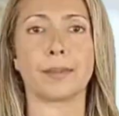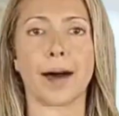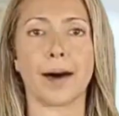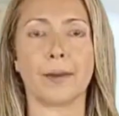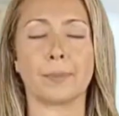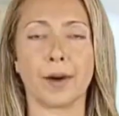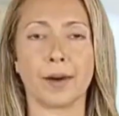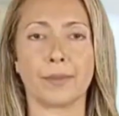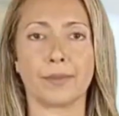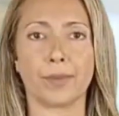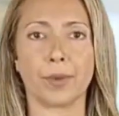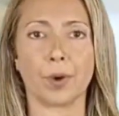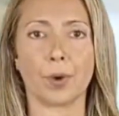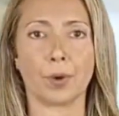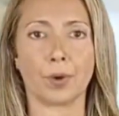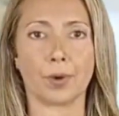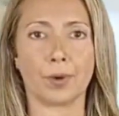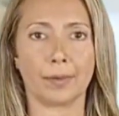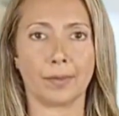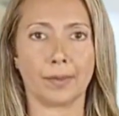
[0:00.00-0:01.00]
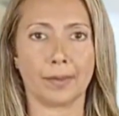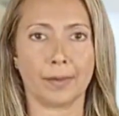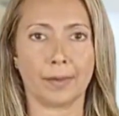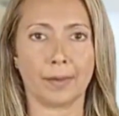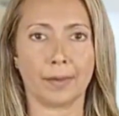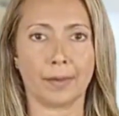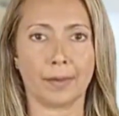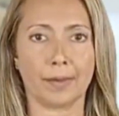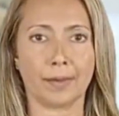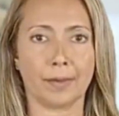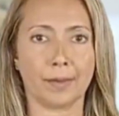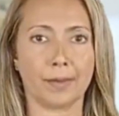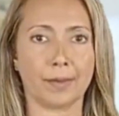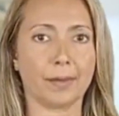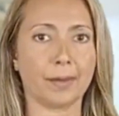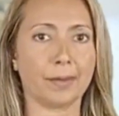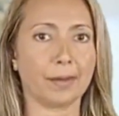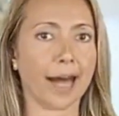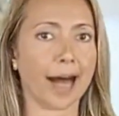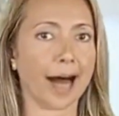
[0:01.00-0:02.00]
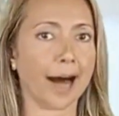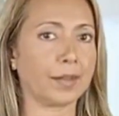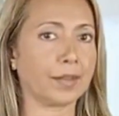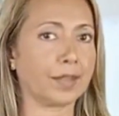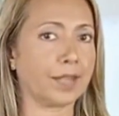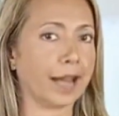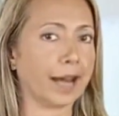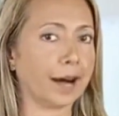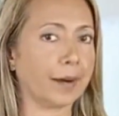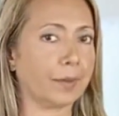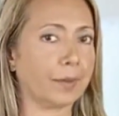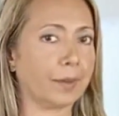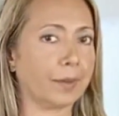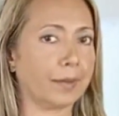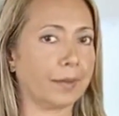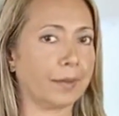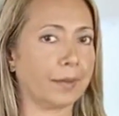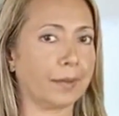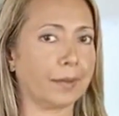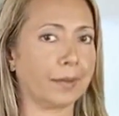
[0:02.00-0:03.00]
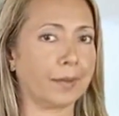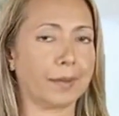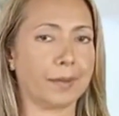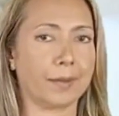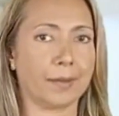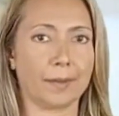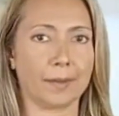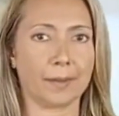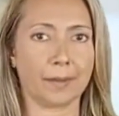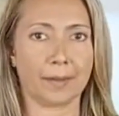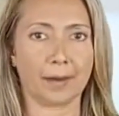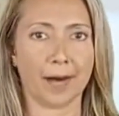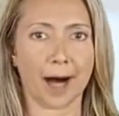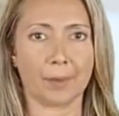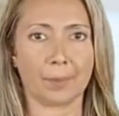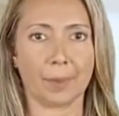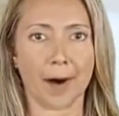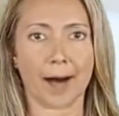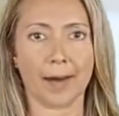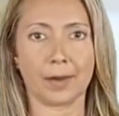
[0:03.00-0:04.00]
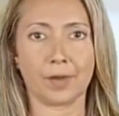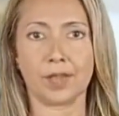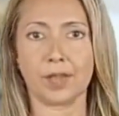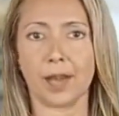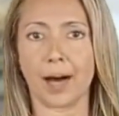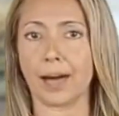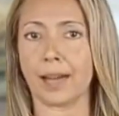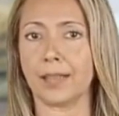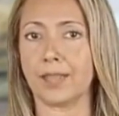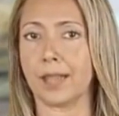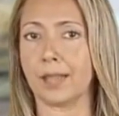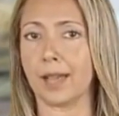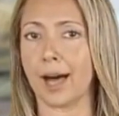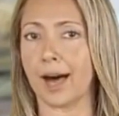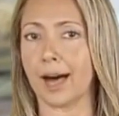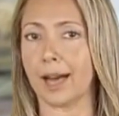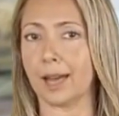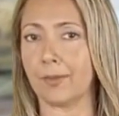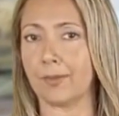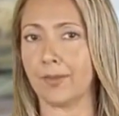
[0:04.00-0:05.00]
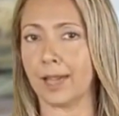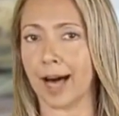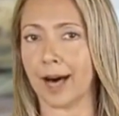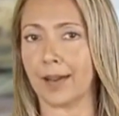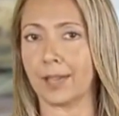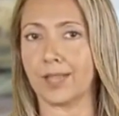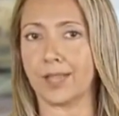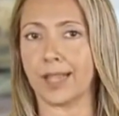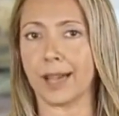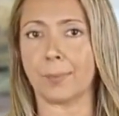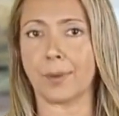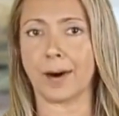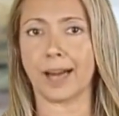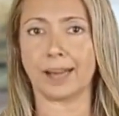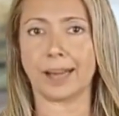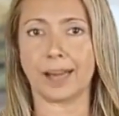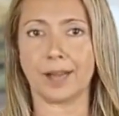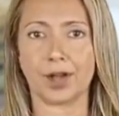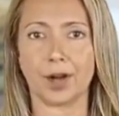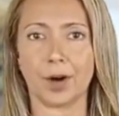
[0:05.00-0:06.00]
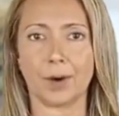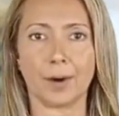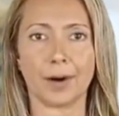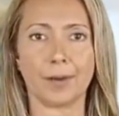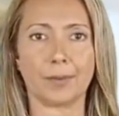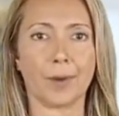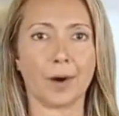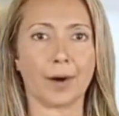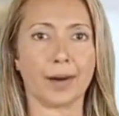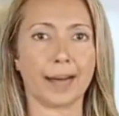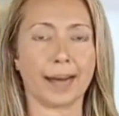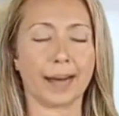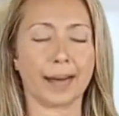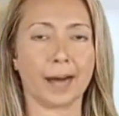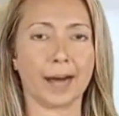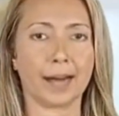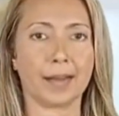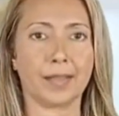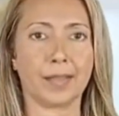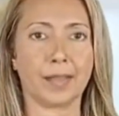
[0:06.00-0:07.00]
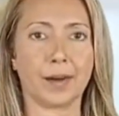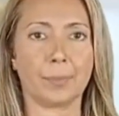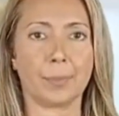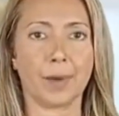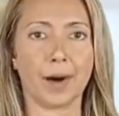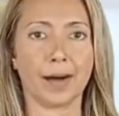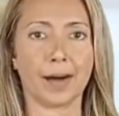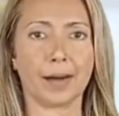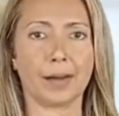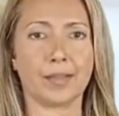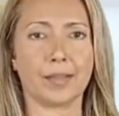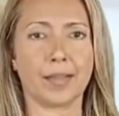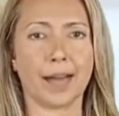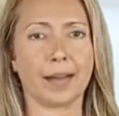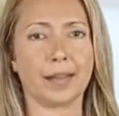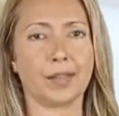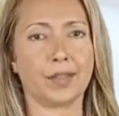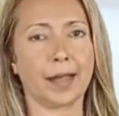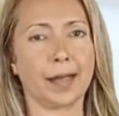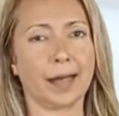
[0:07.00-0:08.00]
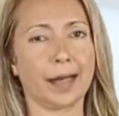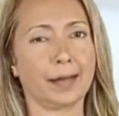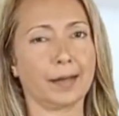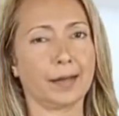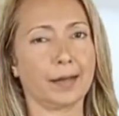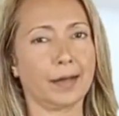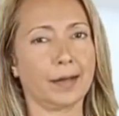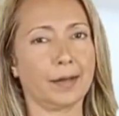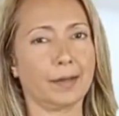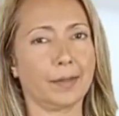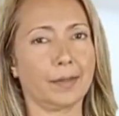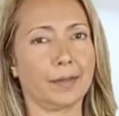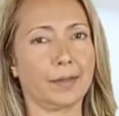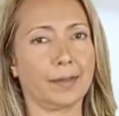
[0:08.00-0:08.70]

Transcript: Number 4. Calcium. Around 99% of calcium in the human body is in the bones and teeth.